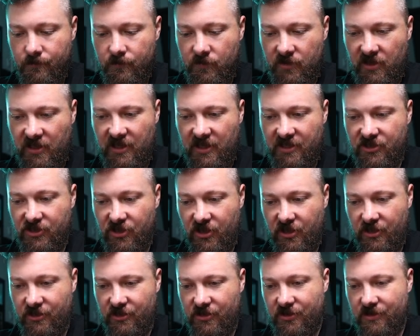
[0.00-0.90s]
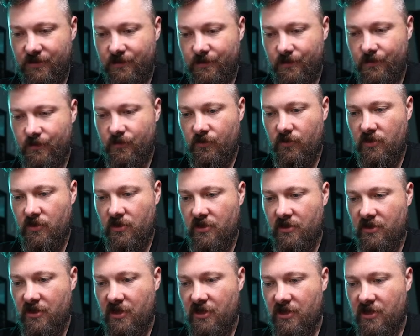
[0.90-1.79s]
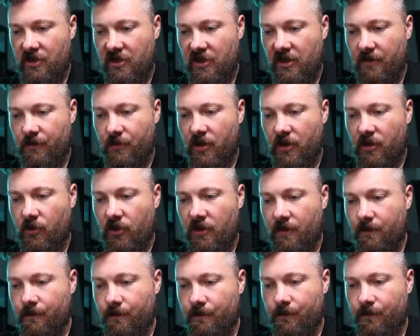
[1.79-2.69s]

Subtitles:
Last chance. Can you get up by 1?